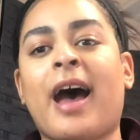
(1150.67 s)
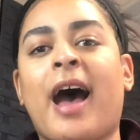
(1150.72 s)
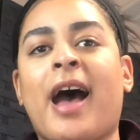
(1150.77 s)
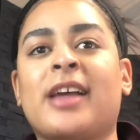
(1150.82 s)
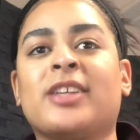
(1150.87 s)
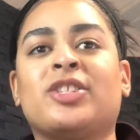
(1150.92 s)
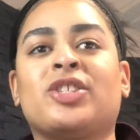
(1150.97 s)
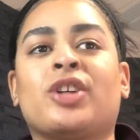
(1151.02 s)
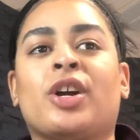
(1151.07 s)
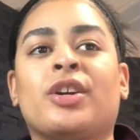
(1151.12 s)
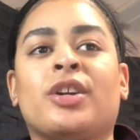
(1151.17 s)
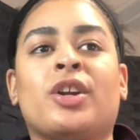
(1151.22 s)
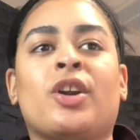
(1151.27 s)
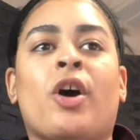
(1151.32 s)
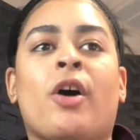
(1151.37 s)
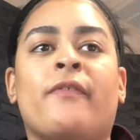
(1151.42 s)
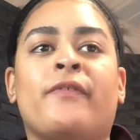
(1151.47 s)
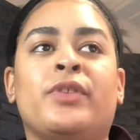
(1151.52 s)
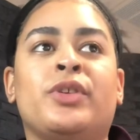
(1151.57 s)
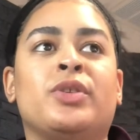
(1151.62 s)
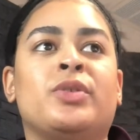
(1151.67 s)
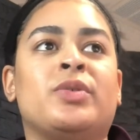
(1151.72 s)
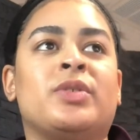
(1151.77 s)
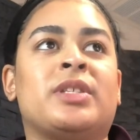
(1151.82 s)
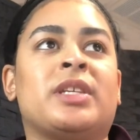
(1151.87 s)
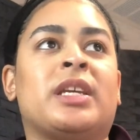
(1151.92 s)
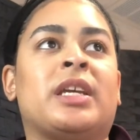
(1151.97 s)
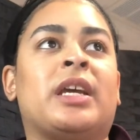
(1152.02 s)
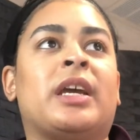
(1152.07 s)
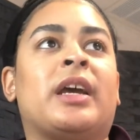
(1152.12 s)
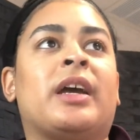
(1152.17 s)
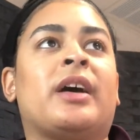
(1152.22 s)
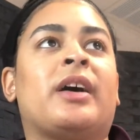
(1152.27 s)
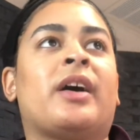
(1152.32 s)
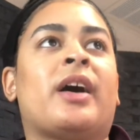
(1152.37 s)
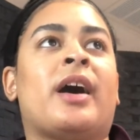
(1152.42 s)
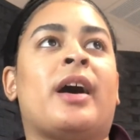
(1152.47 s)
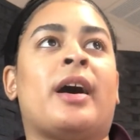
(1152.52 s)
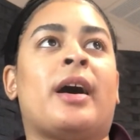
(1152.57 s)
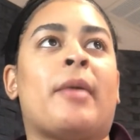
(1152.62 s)
I started off using
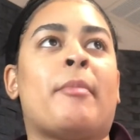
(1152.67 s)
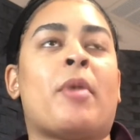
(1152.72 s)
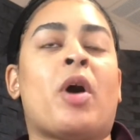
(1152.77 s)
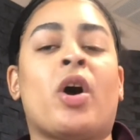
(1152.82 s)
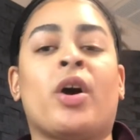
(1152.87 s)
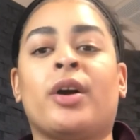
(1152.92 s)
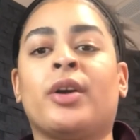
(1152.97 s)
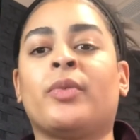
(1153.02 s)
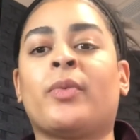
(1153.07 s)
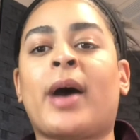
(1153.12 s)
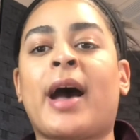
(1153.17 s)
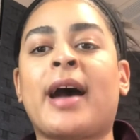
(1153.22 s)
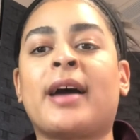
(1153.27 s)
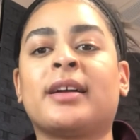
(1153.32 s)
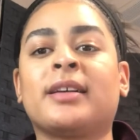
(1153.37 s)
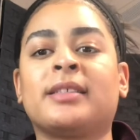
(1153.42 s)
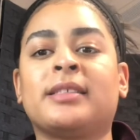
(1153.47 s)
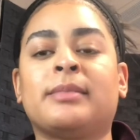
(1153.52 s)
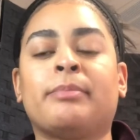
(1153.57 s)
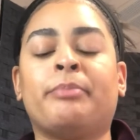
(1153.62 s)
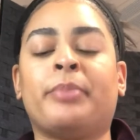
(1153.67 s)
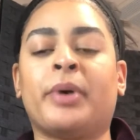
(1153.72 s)
hard wax,